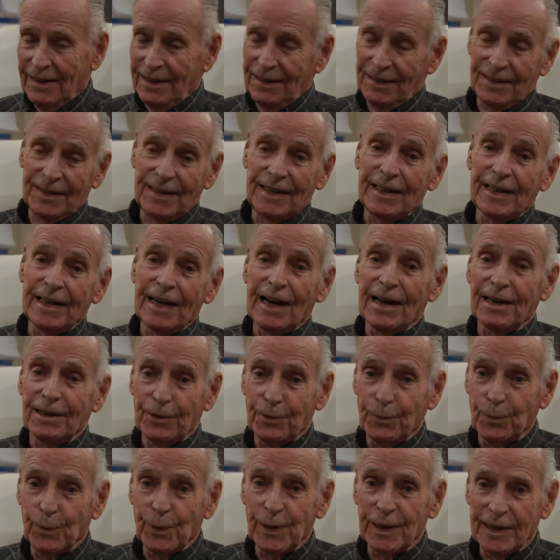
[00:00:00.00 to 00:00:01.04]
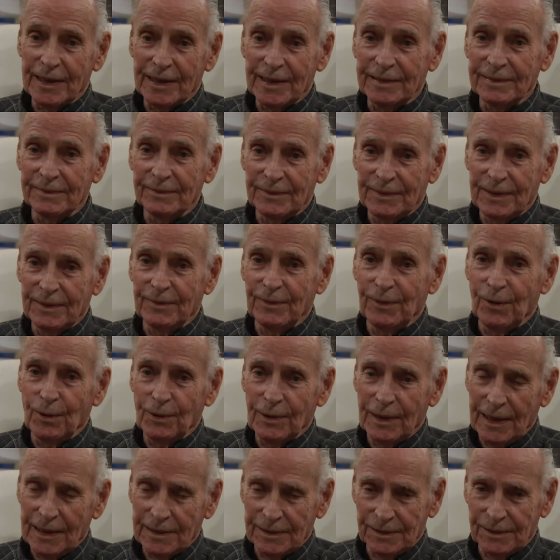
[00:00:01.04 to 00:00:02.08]
to get out of the way of all
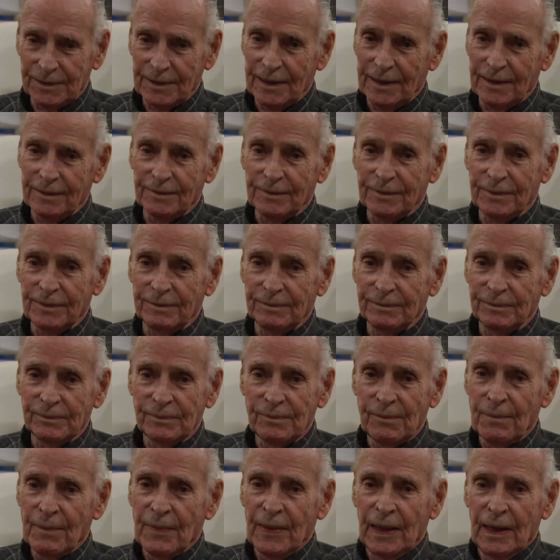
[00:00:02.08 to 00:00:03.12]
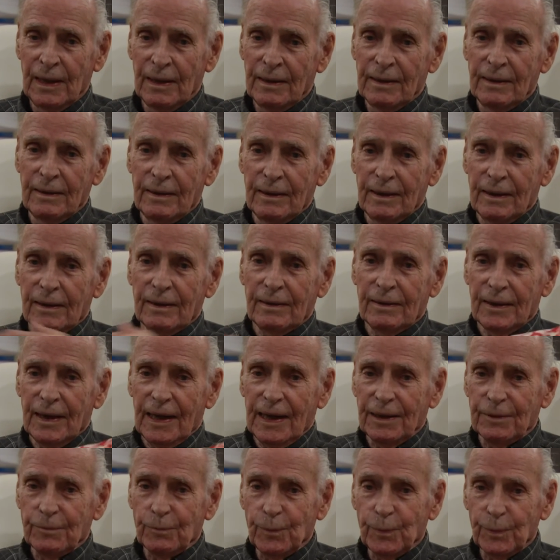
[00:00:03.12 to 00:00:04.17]
that stuff.
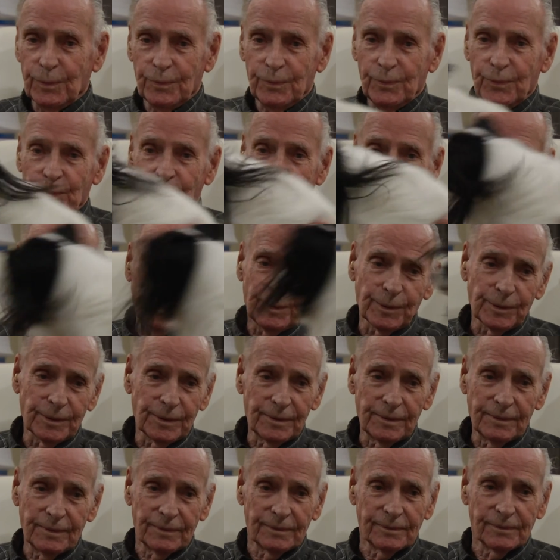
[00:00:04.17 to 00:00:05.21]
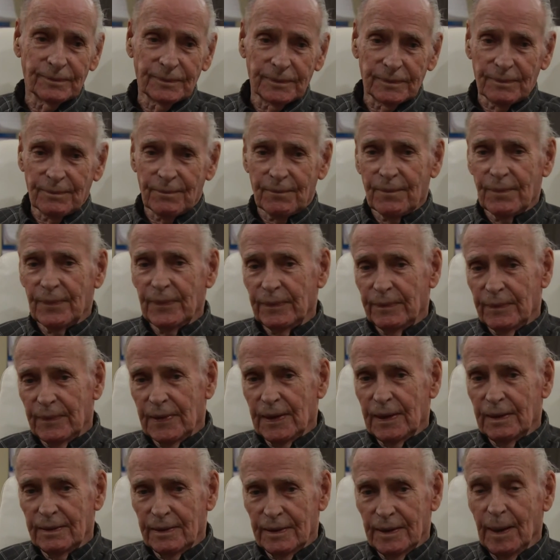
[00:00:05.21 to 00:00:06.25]
And we were
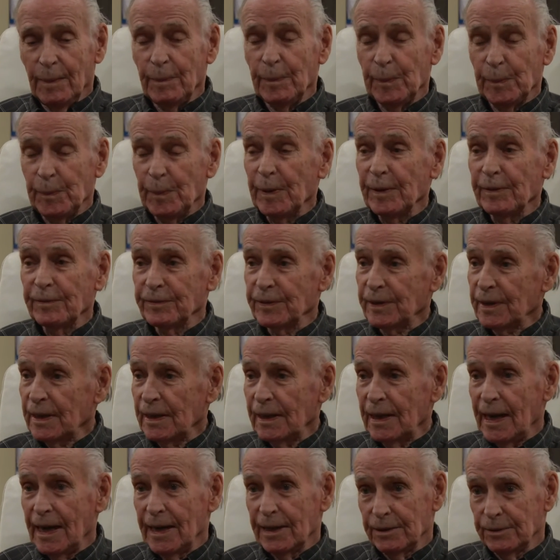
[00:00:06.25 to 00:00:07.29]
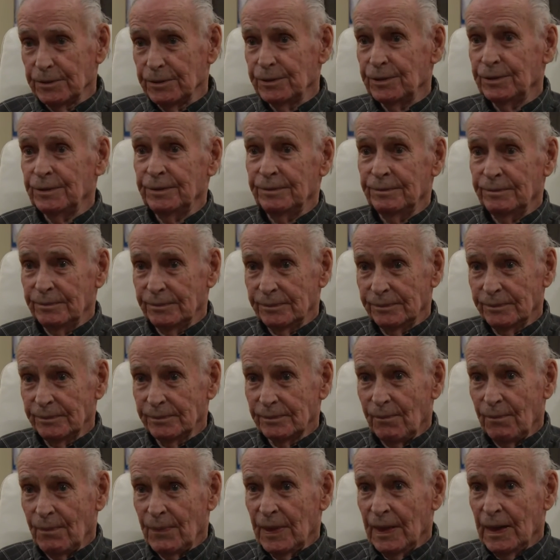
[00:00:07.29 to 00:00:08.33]
up above the clouds,
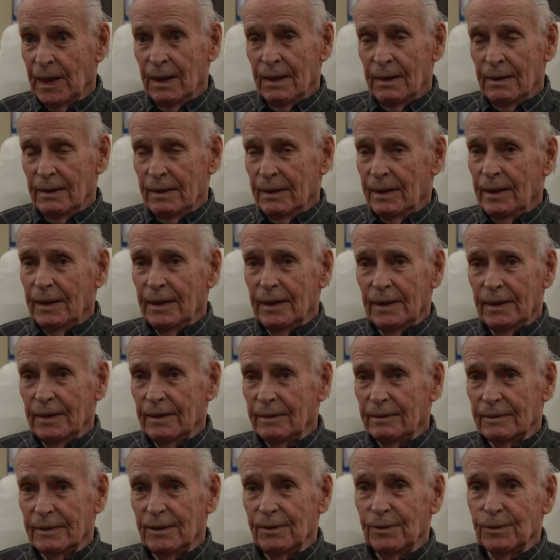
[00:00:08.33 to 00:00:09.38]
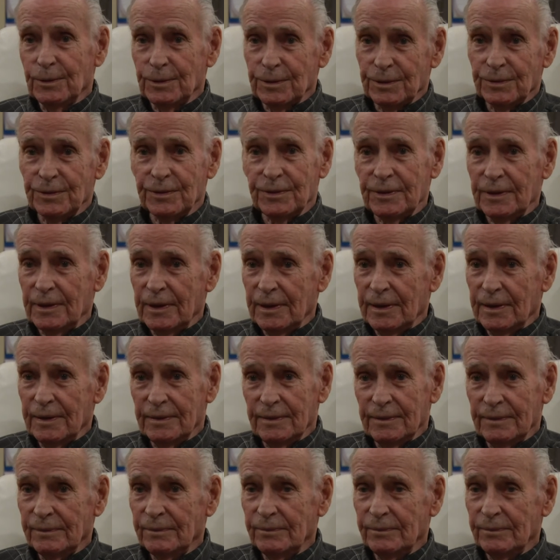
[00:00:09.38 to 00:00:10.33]
and of course, uh,